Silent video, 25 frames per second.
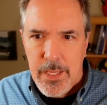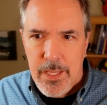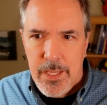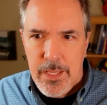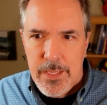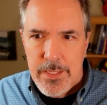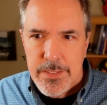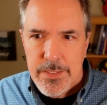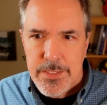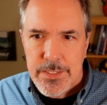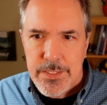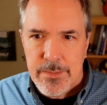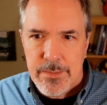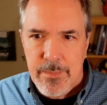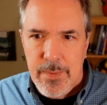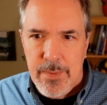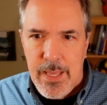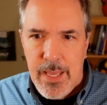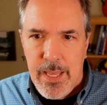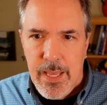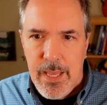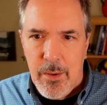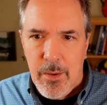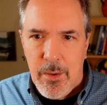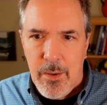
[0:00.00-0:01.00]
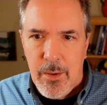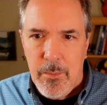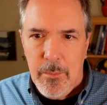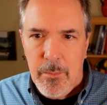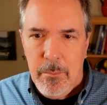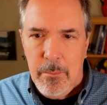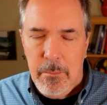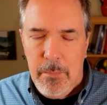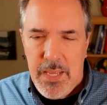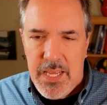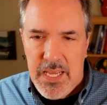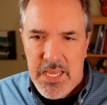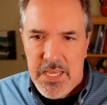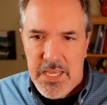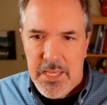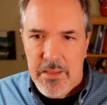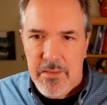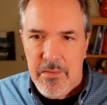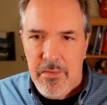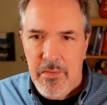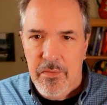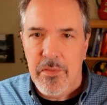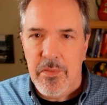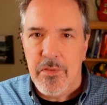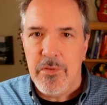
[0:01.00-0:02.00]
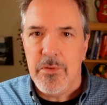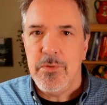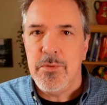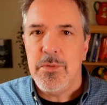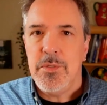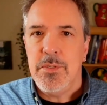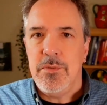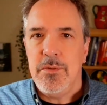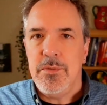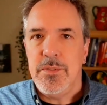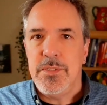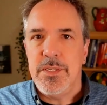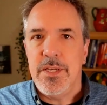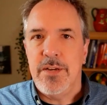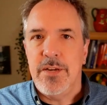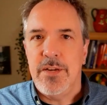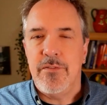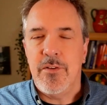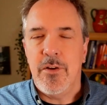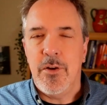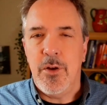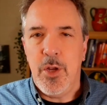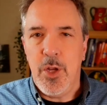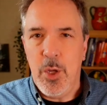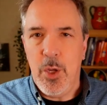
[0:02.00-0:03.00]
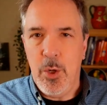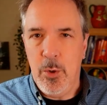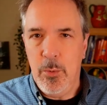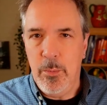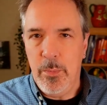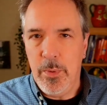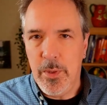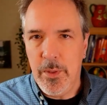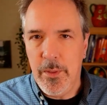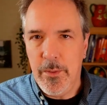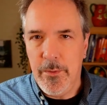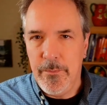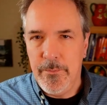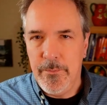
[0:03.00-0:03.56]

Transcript: somehow make those who suffer noble.